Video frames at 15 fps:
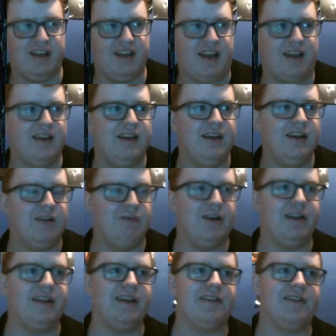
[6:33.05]
Like,
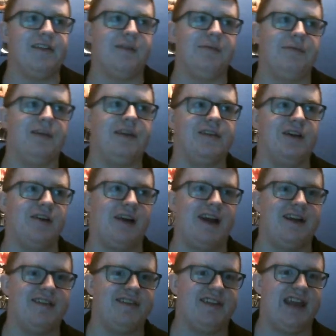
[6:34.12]
whether it leads to some scenes that are
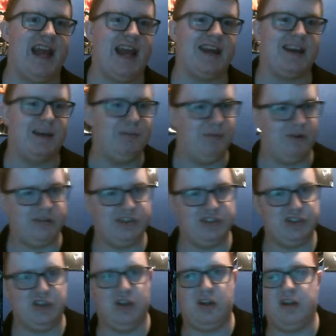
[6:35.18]
kind of sad and
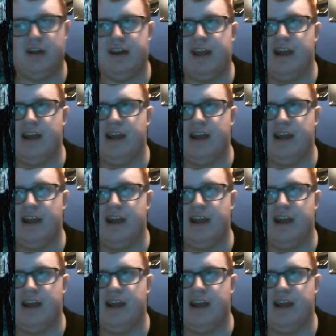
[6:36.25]
emotional,